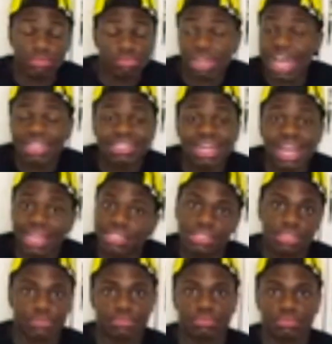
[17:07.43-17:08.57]
last night,
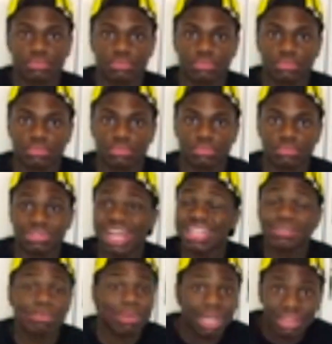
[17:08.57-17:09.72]

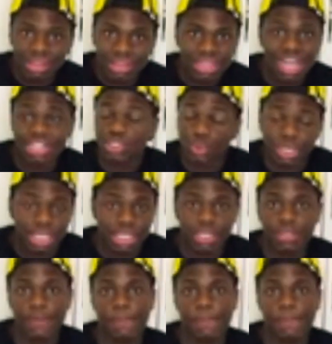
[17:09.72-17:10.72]
last month, last week.